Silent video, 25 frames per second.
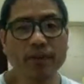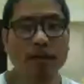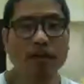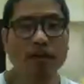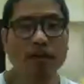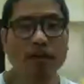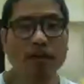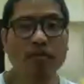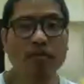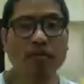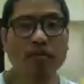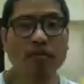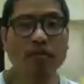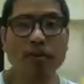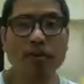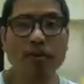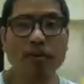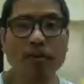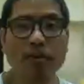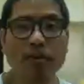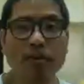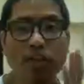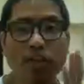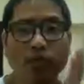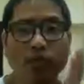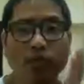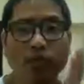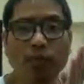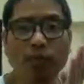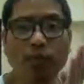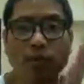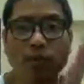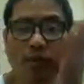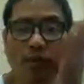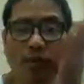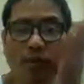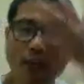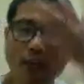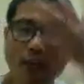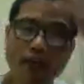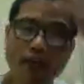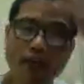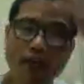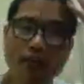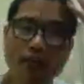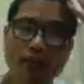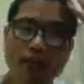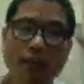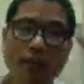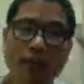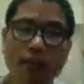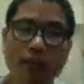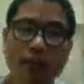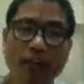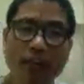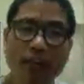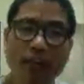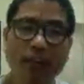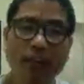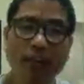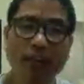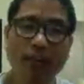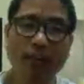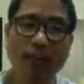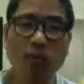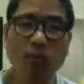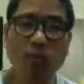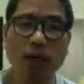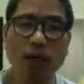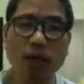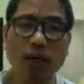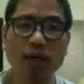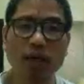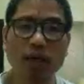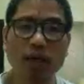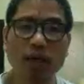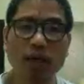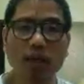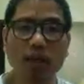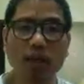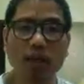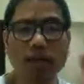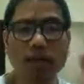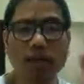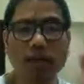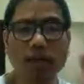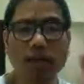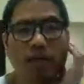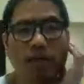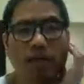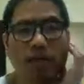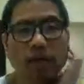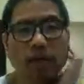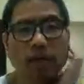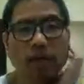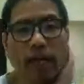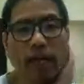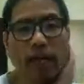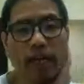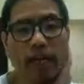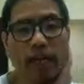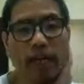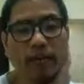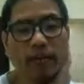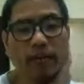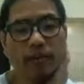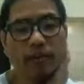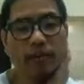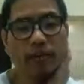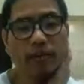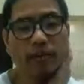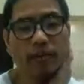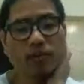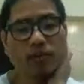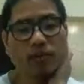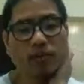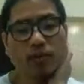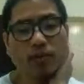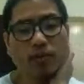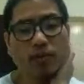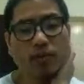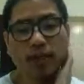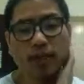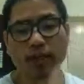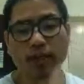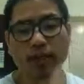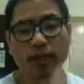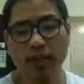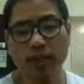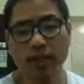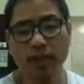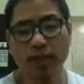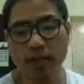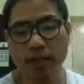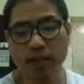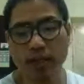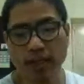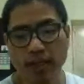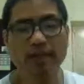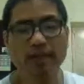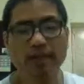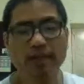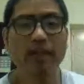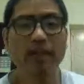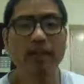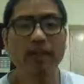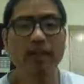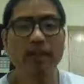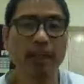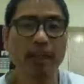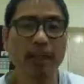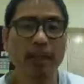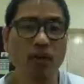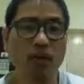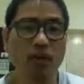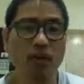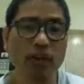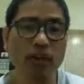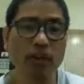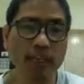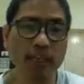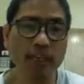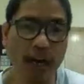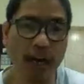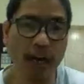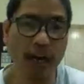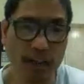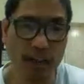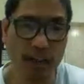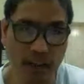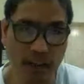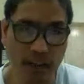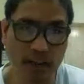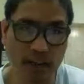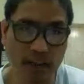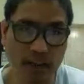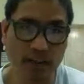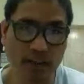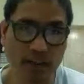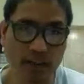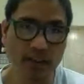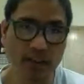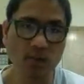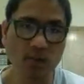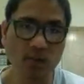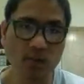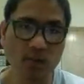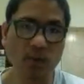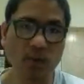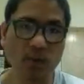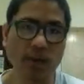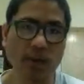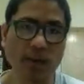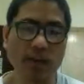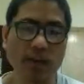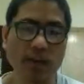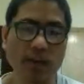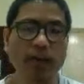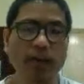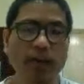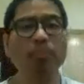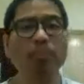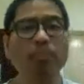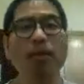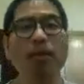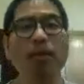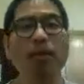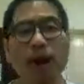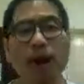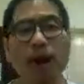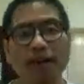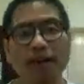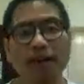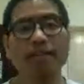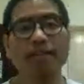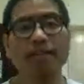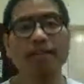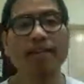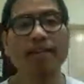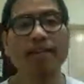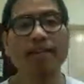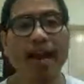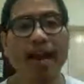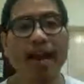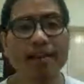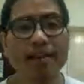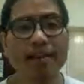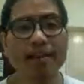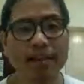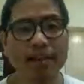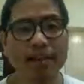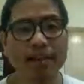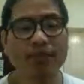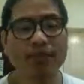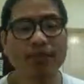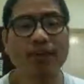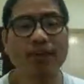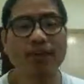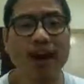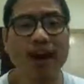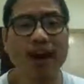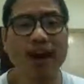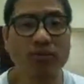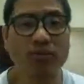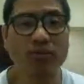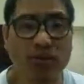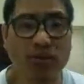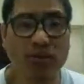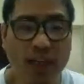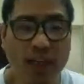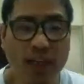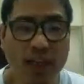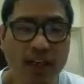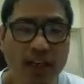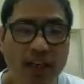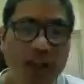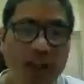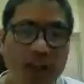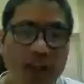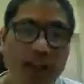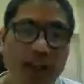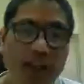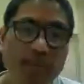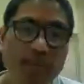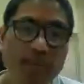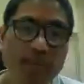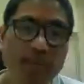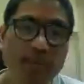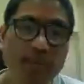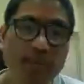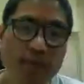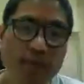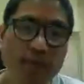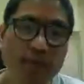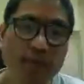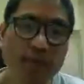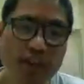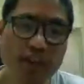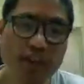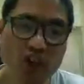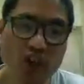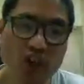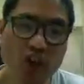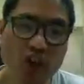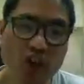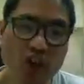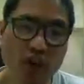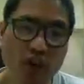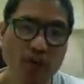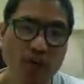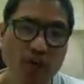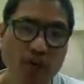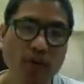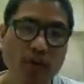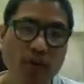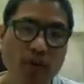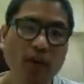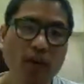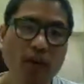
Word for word: cosmetology for beautification of individual. Okay, so this contains linoleic acid. Okay. Blank is an acid found in a manufacture of